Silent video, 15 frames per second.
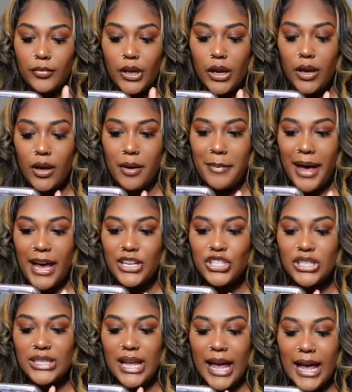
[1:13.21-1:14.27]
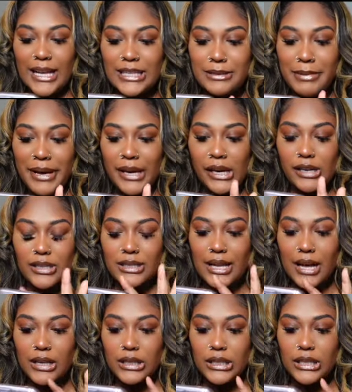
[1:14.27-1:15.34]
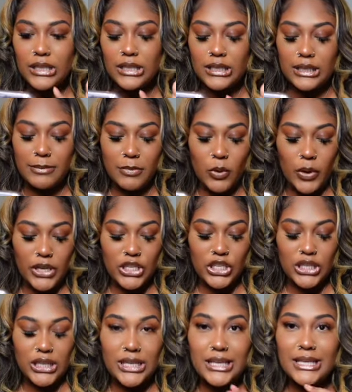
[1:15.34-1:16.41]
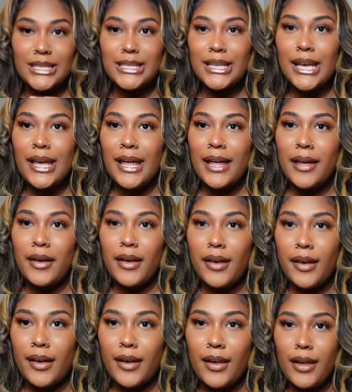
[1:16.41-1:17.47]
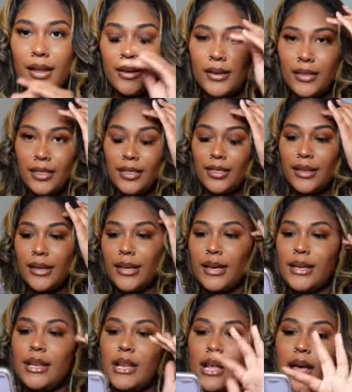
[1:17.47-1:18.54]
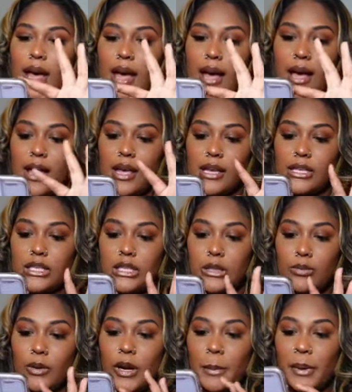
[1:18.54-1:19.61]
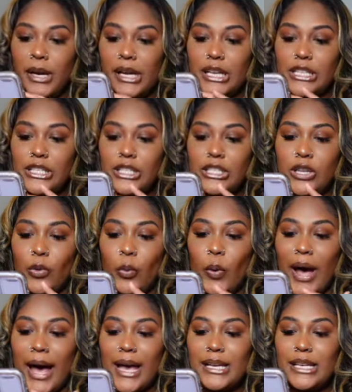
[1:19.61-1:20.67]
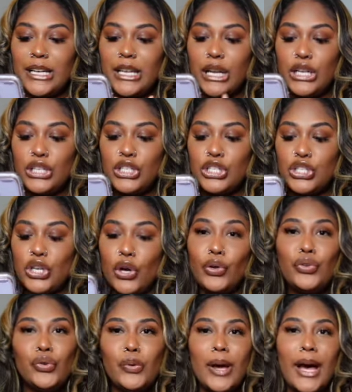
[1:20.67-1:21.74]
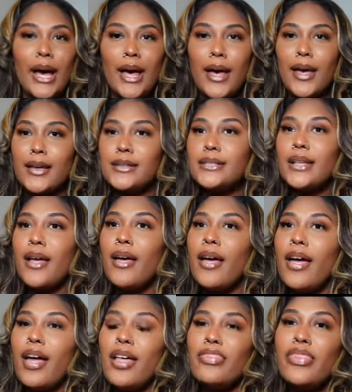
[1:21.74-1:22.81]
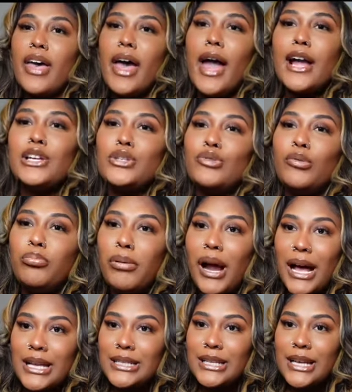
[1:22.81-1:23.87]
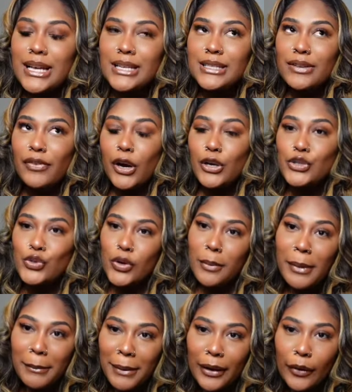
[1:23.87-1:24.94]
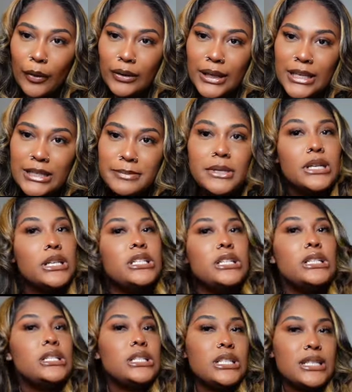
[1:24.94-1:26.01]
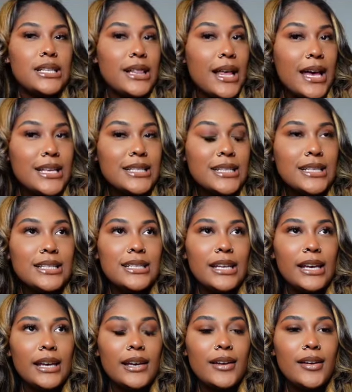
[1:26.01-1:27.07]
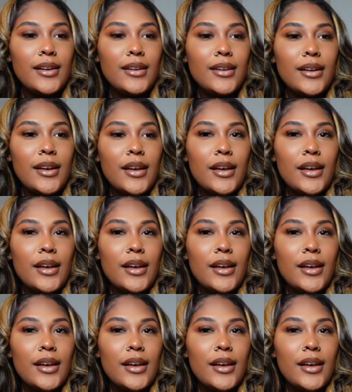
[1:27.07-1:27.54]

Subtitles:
I just asked my hairstylist some questions and then I just wrote up her answer. So I couldn't show you guys the actual process of her doing my microlinks because she teaches classes and